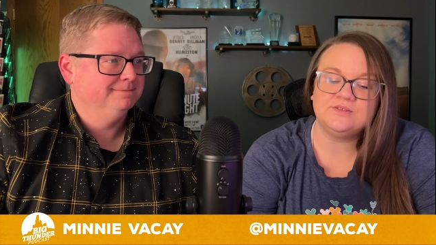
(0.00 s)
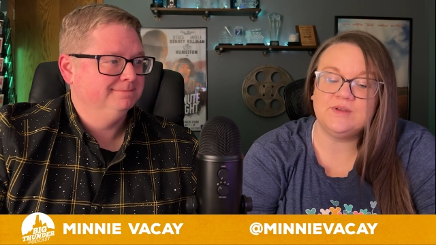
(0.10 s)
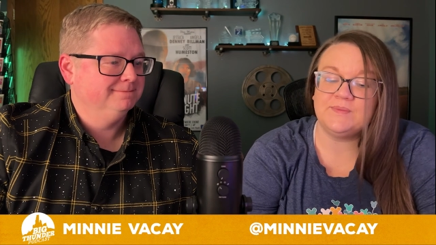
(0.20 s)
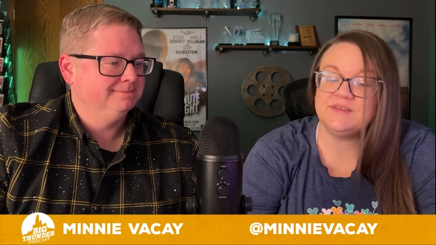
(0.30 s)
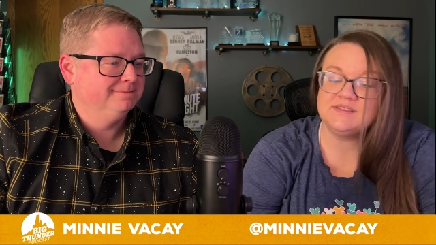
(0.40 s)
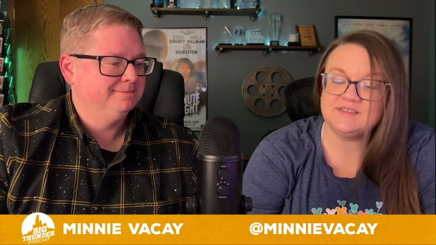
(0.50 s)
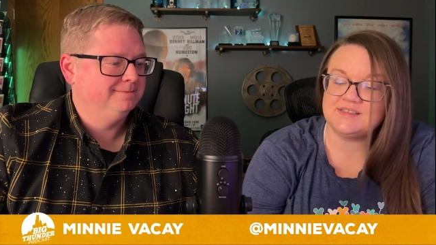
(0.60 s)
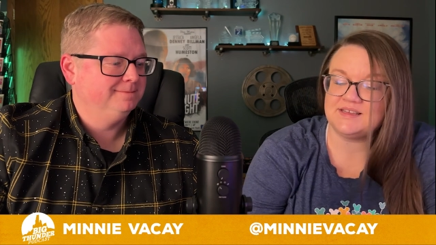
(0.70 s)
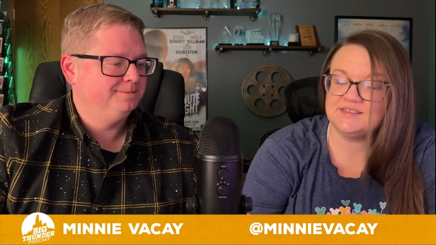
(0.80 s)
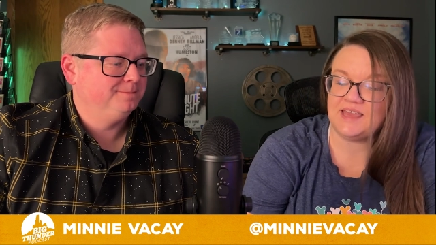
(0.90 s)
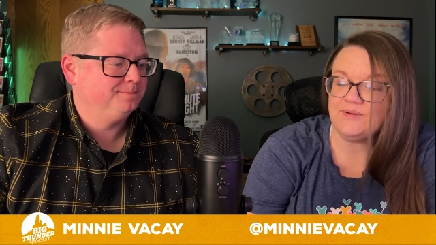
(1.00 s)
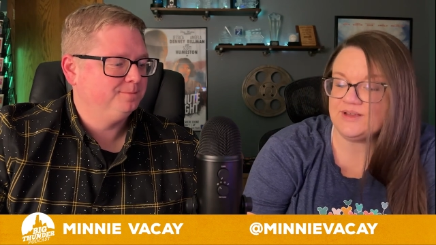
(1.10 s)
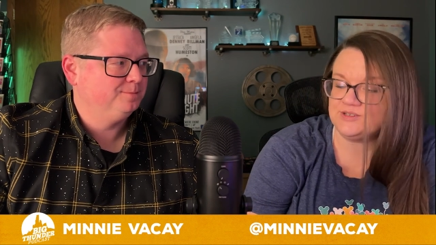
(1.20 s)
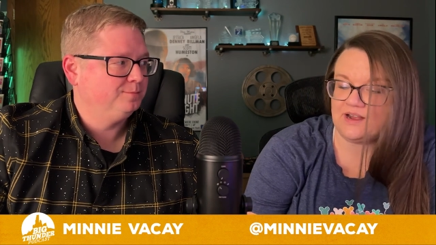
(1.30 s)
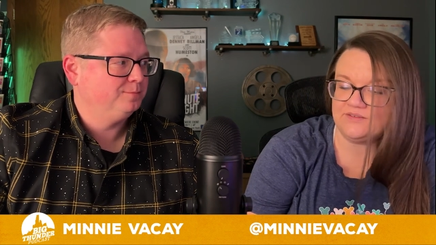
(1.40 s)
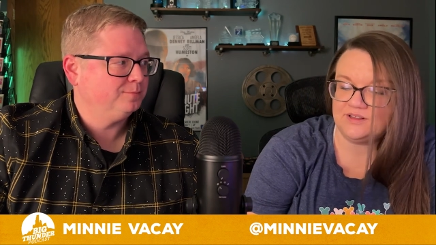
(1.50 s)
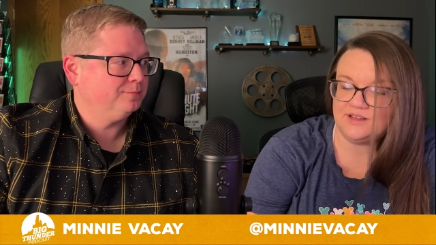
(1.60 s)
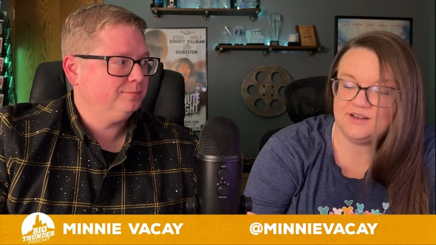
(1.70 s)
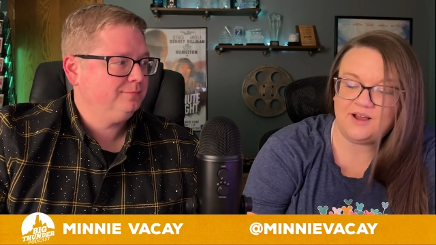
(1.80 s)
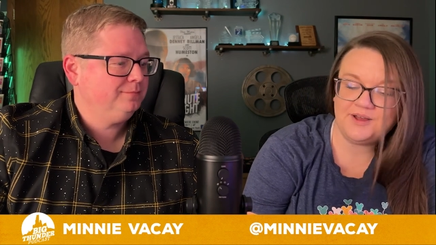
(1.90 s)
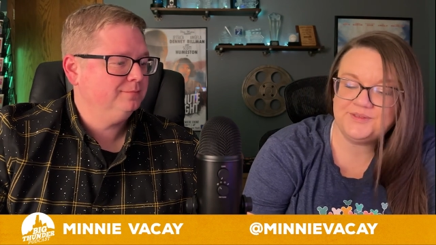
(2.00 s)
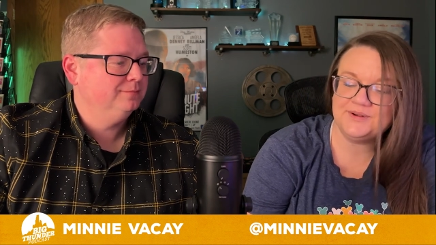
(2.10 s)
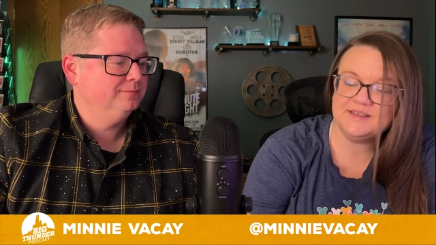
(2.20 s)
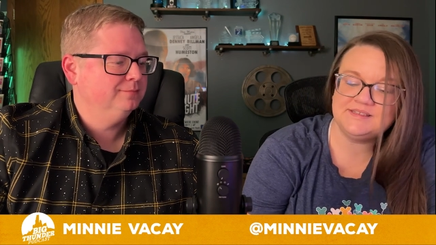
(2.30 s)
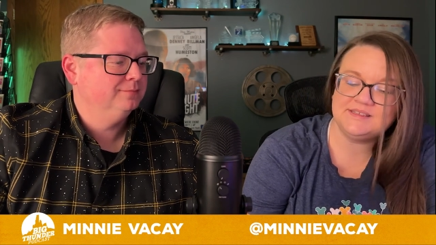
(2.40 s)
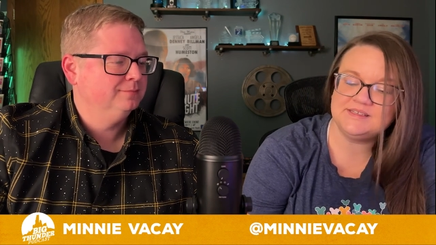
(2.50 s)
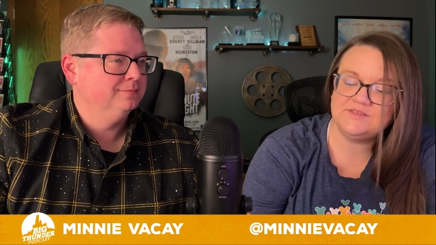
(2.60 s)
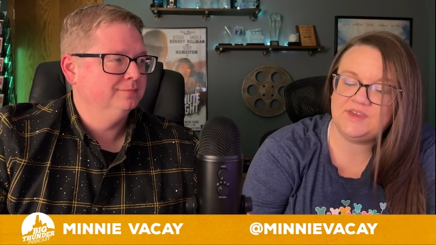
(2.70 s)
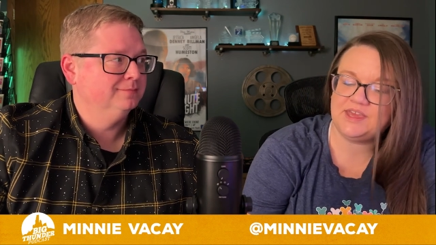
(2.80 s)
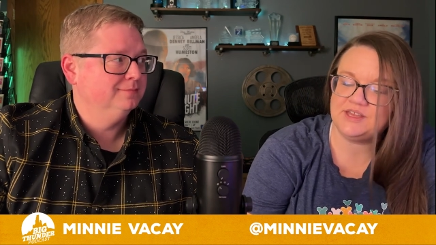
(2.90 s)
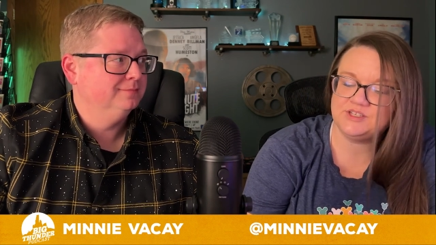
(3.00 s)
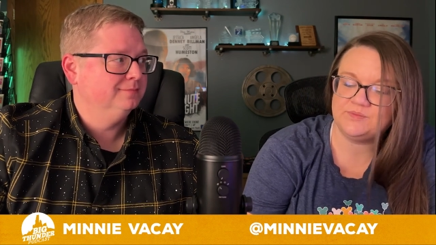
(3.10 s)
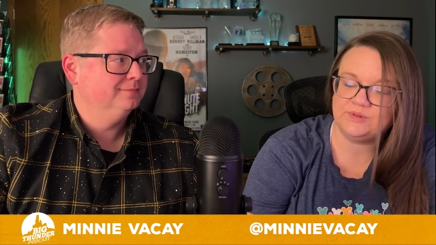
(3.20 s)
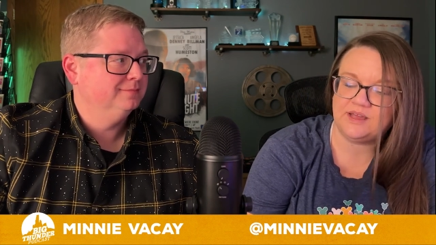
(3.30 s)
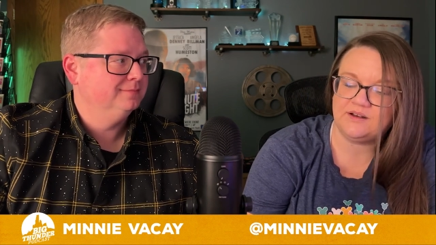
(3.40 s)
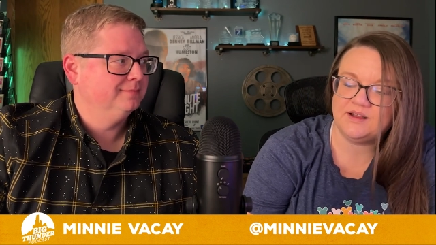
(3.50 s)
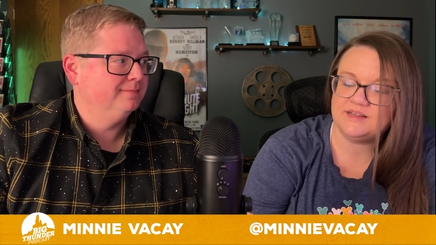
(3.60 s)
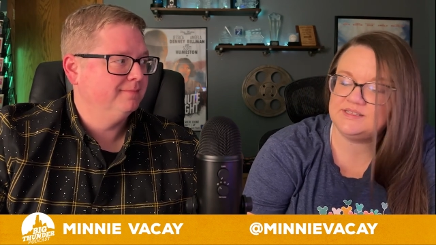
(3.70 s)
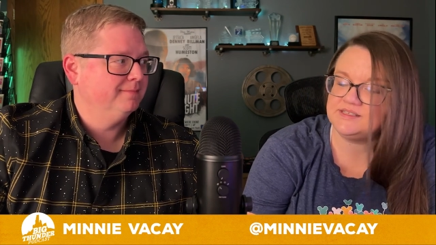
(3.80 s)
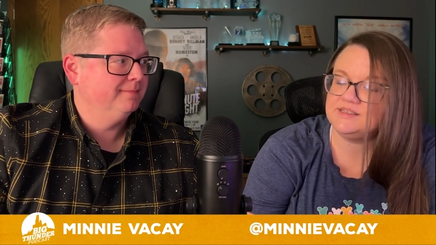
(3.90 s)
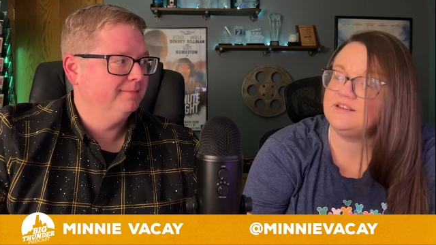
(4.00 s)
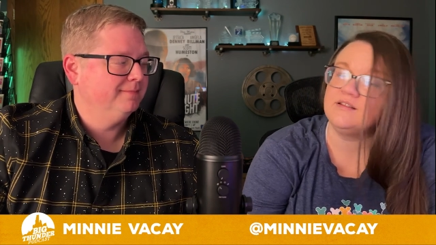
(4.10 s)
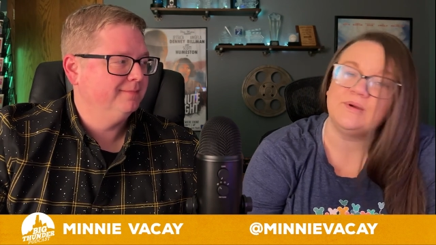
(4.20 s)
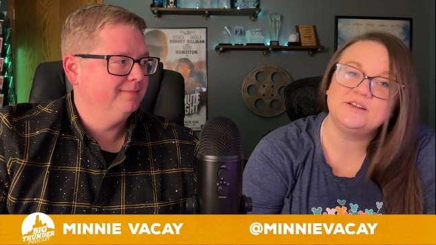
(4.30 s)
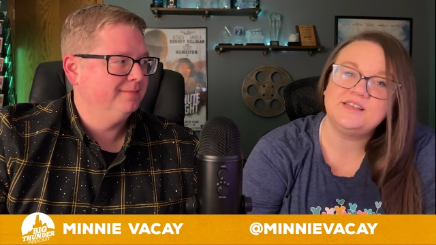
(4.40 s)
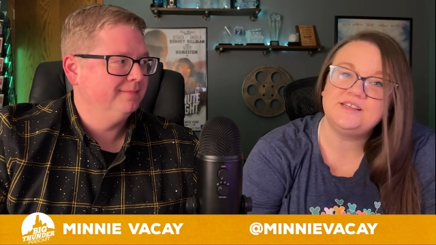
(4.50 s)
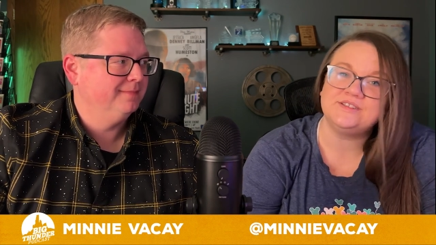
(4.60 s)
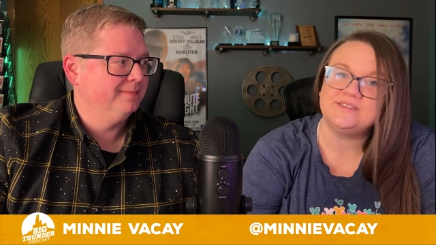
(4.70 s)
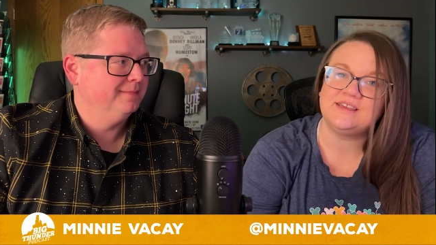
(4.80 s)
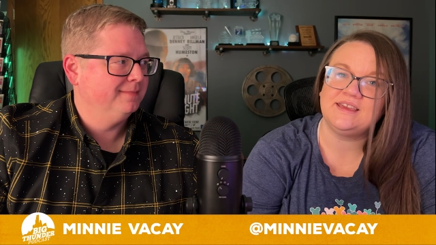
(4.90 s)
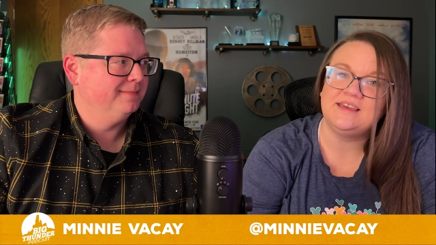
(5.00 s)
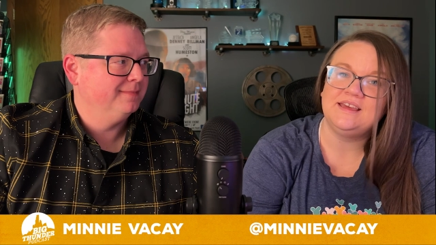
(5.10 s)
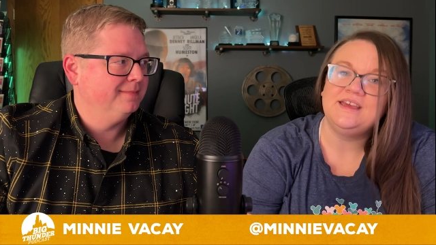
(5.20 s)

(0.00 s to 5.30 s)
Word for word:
Speaker 1: doing business as Gateway Travel, an authorized Disney vacation planner and Disney earmarked agency.